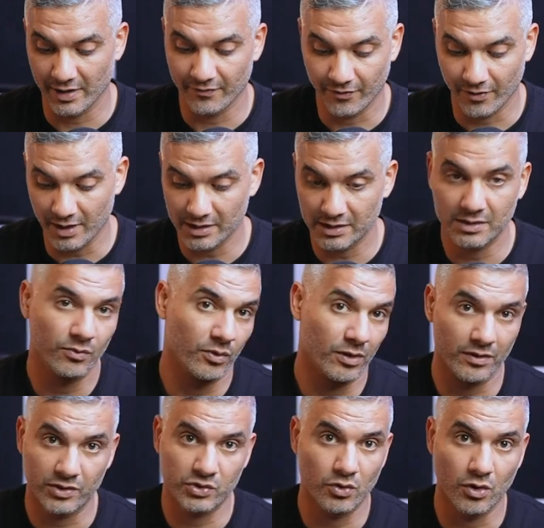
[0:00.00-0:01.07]
For us, one of the
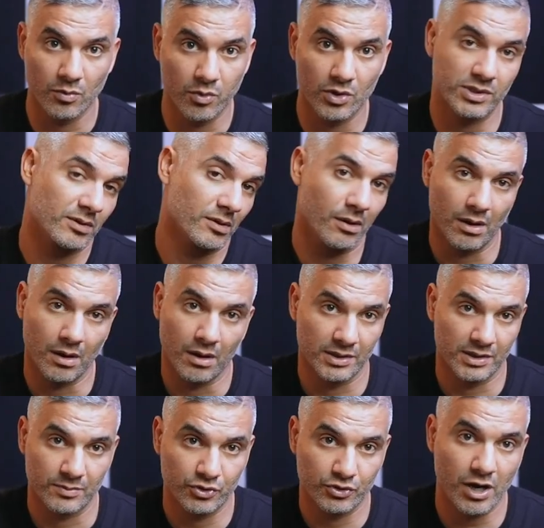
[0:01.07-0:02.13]
scoreboards are
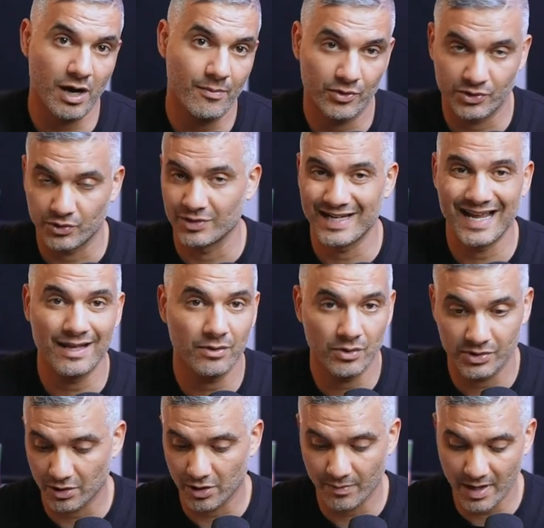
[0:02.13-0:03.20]
subscribers or downloads
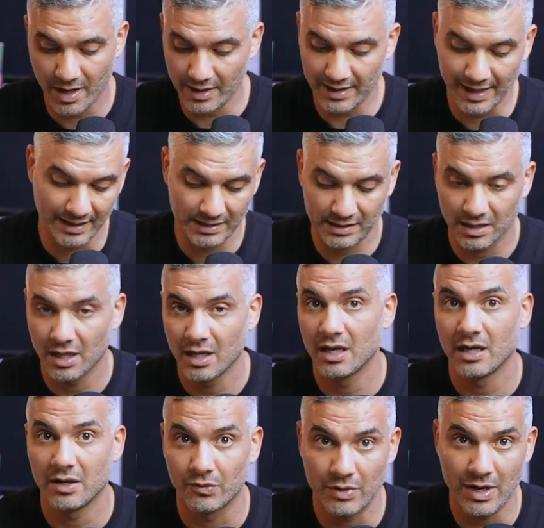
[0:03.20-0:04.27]
on our podcast,
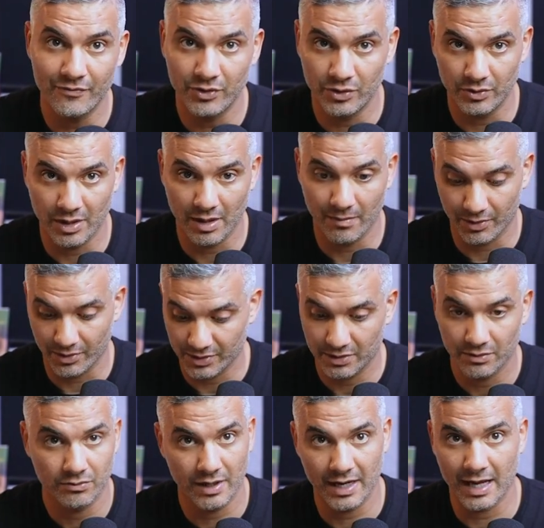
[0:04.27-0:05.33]
revenue numbers, right?